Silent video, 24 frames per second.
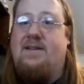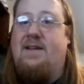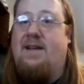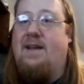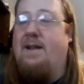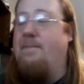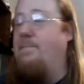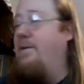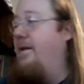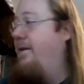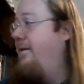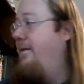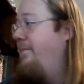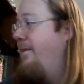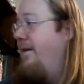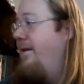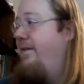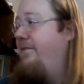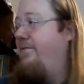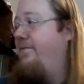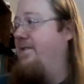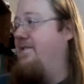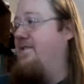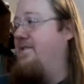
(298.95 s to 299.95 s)
so you get better
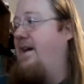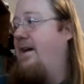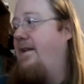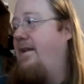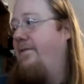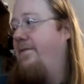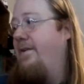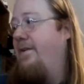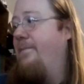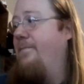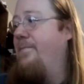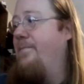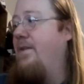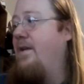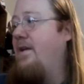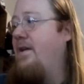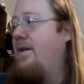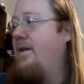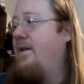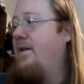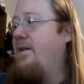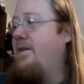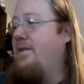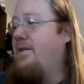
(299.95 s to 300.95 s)
benefits out of it.
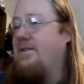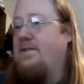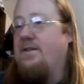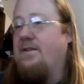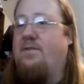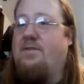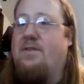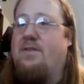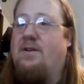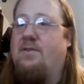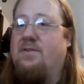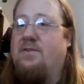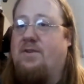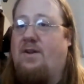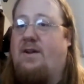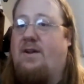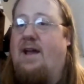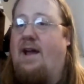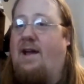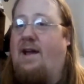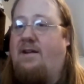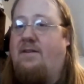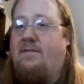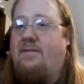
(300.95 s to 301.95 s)
So those are
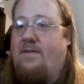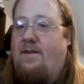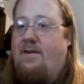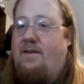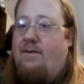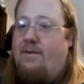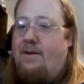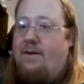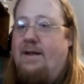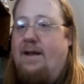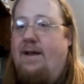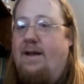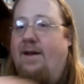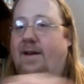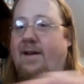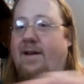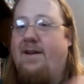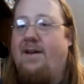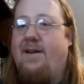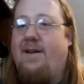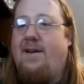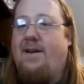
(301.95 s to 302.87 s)
kind of annoying.